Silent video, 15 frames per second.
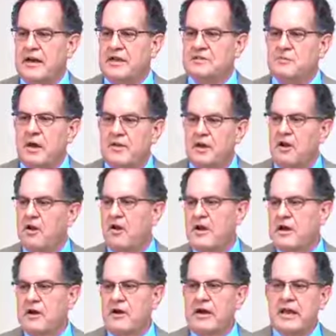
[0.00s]
fact, that's why the
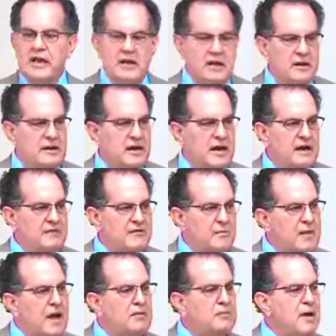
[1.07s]
law entered in that
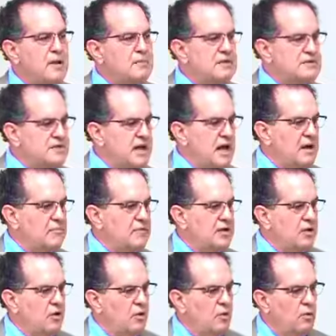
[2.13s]
every mouth might be stopped,
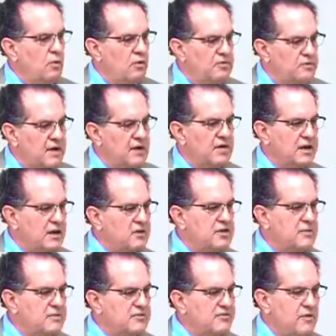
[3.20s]
and the whole world found
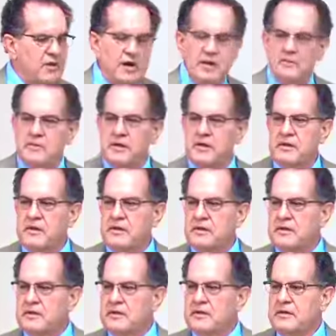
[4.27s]
guilty before Him.
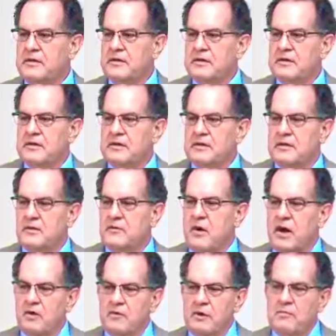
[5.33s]
That
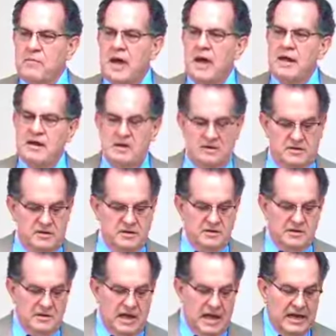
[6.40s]
what we might
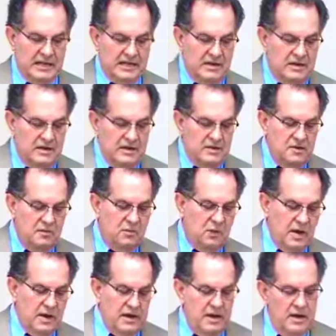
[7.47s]
just like the
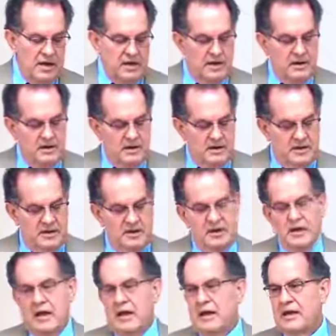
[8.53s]
one that
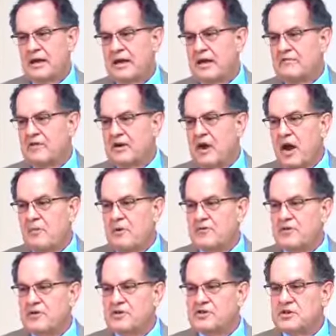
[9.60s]
had to give a
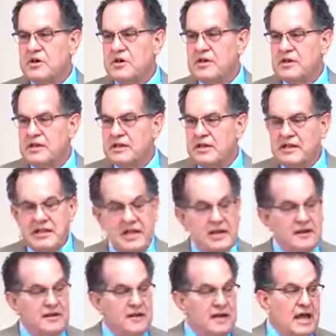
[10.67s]
garment for a surety, that at the
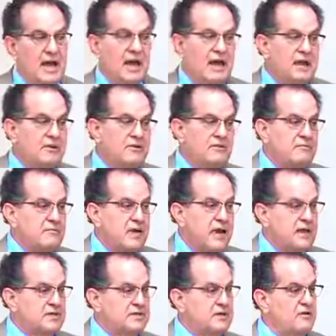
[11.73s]
end of the day
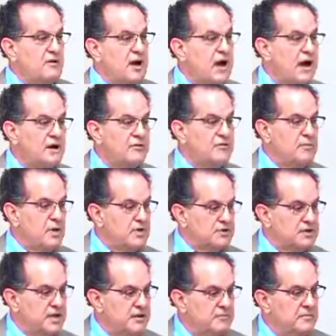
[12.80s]
has to cry out for
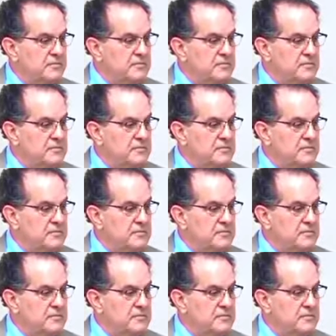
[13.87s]
mercy.